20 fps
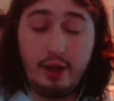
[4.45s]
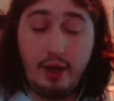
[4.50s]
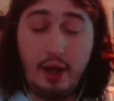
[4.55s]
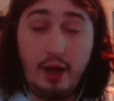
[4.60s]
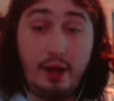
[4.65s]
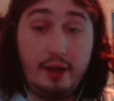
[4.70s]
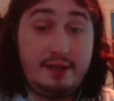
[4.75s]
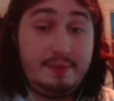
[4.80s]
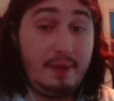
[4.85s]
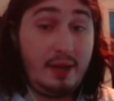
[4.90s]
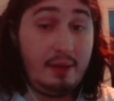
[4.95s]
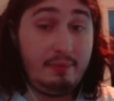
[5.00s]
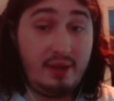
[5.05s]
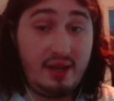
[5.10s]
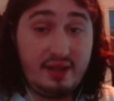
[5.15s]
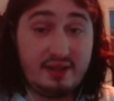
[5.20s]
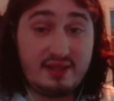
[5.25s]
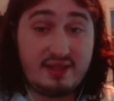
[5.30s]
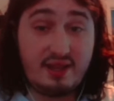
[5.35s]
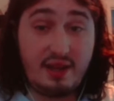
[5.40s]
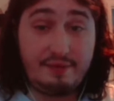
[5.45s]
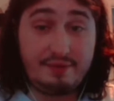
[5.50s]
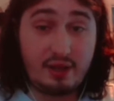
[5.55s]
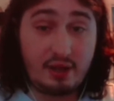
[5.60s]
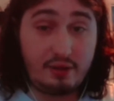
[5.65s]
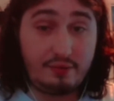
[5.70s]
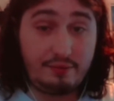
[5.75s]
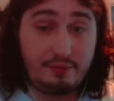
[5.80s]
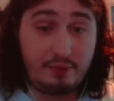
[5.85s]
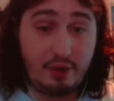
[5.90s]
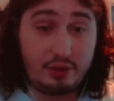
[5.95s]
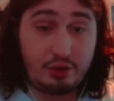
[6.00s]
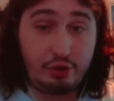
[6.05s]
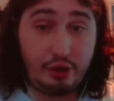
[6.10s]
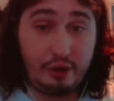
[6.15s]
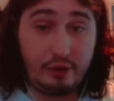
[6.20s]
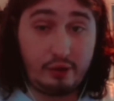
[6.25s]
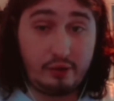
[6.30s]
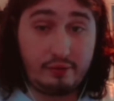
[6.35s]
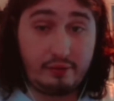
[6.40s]
It's been a minute since I've done a
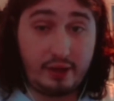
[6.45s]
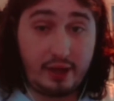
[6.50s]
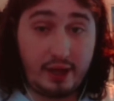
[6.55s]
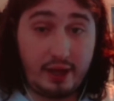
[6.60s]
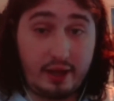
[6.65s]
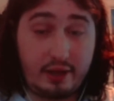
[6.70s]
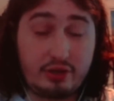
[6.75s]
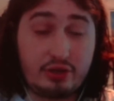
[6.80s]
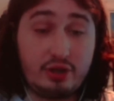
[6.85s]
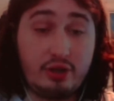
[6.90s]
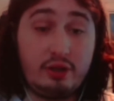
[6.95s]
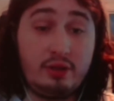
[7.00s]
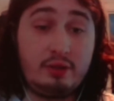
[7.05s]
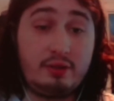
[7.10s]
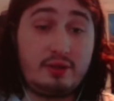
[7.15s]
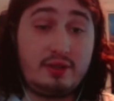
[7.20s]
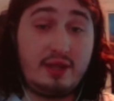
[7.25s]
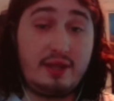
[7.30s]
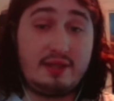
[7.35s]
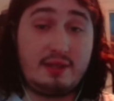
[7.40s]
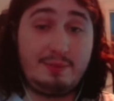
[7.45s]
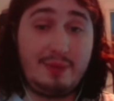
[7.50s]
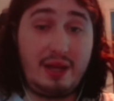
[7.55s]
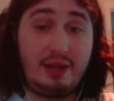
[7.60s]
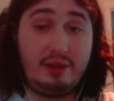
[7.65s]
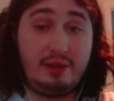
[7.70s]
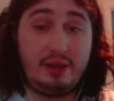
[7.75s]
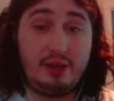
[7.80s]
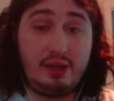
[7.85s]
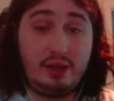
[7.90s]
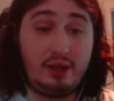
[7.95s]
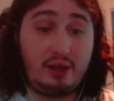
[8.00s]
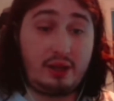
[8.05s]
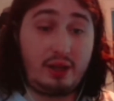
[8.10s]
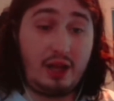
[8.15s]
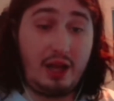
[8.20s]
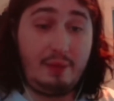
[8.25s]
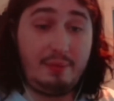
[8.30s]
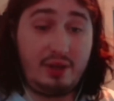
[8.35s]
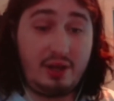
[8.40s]
trailer reaction, since mainly
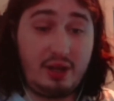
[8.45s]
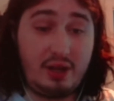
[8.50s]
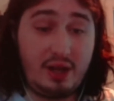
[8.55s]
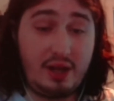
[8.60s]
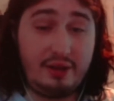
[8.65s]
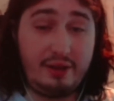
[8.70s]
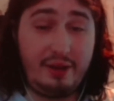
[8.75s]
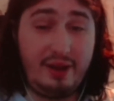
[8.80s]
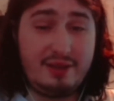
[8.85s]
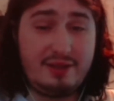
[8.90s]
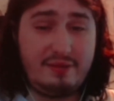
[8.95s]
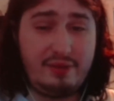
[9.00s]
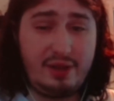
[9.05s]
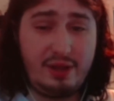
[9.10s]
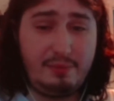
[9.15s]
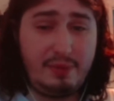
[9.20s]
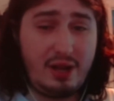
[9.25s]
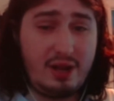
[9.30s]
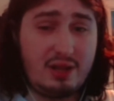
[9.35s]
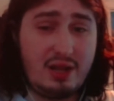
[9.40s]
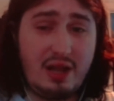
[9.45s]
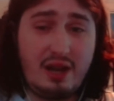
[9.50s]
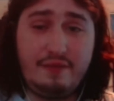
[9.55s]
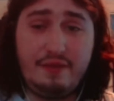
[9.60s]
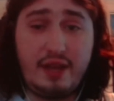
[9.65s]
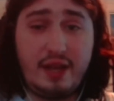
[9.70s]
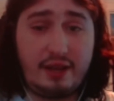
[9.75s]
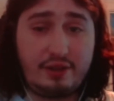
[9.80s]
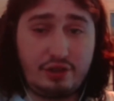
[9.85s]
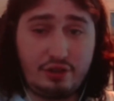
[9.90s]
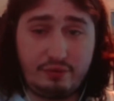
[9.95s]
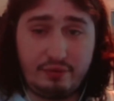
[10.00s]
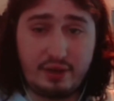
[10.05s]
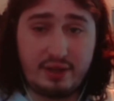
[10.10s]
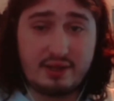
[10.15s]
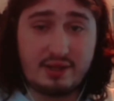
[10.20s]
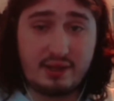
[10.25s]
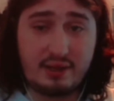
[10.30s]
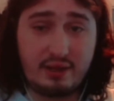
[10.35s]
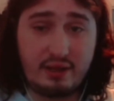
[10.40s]
Comic-Con. There hasn't really been a lot of action
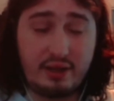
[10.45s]
recently.